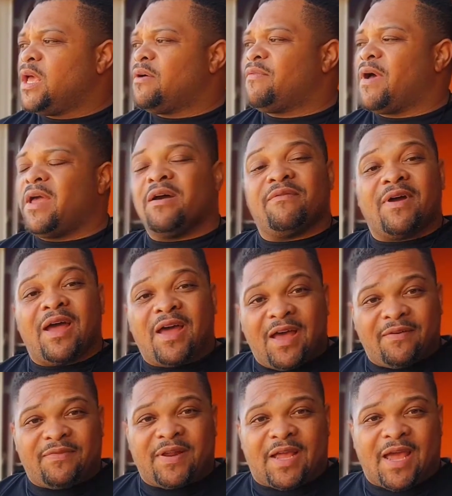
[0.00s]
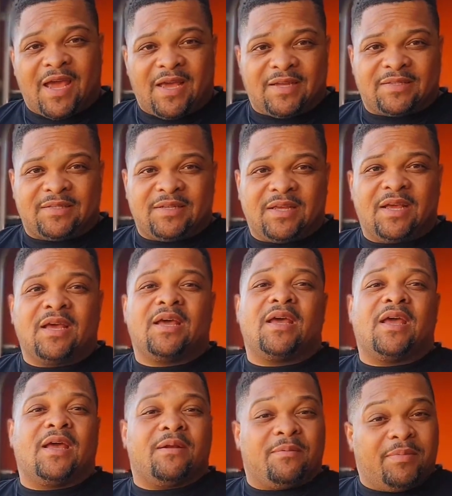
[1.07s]
if I ever have to cast,
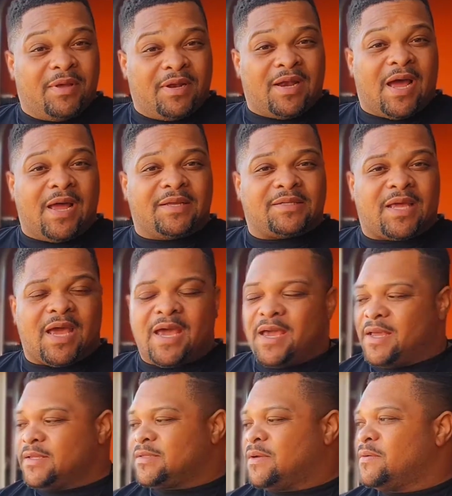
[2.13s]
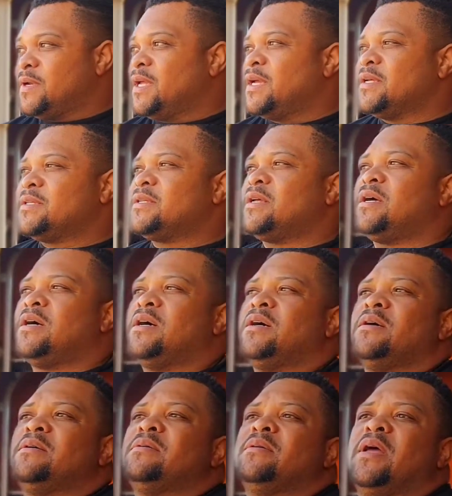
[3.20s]
it'll be a nice cast on this
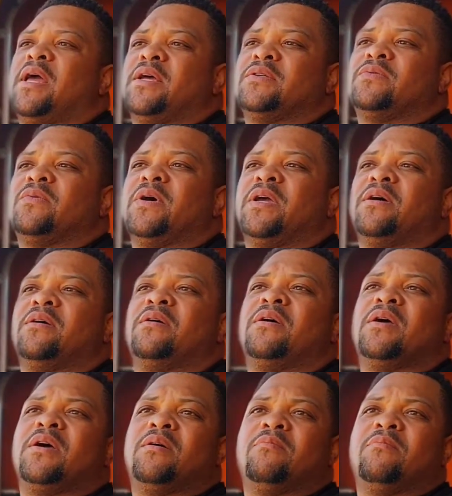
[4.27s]
as well.